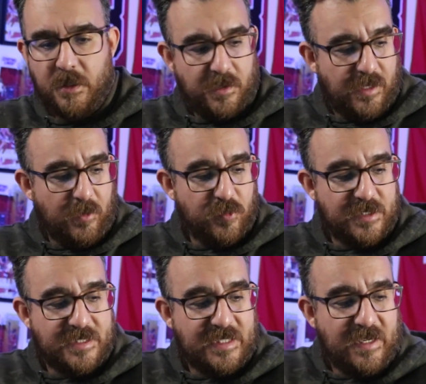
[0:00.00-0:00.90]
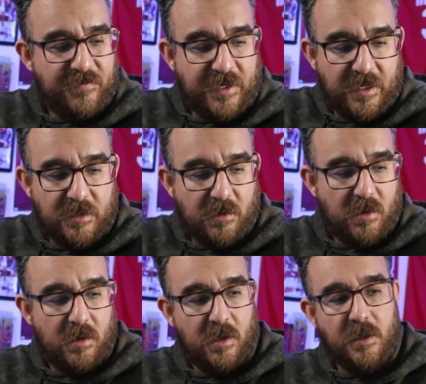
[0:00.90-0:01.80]
they received it
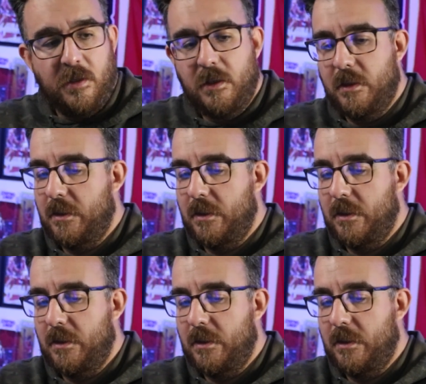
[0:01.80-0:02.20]
on.